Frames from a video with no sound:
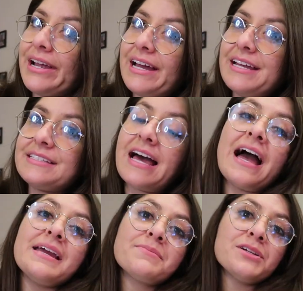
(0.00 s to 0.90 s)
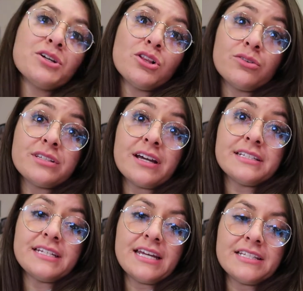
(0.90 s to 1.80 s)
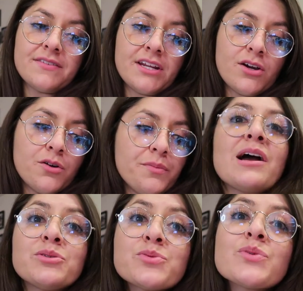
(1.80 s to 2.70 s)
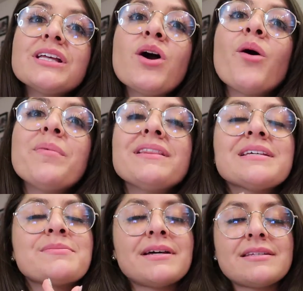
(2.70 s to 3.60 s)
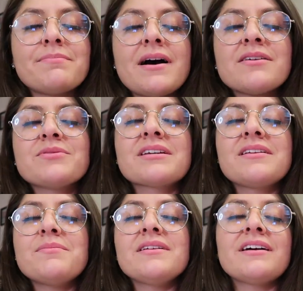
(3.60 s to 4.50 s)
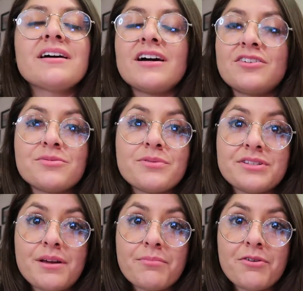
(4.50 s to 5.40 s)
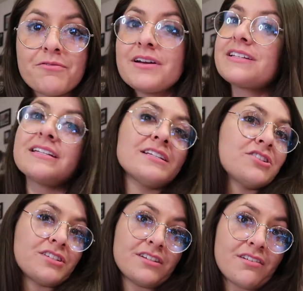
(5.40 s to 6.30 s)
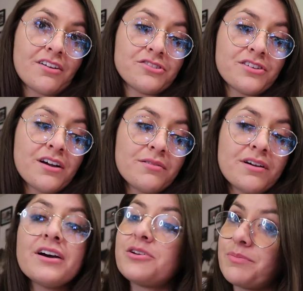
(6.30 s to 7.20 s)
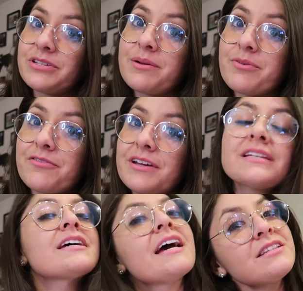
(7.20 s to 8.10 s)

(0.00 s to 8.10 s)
right, guys, I am gonna close out today's video. I was really hoping this mazapan was gonna be like 100% perfect, and it just did not turn out 100% perfect.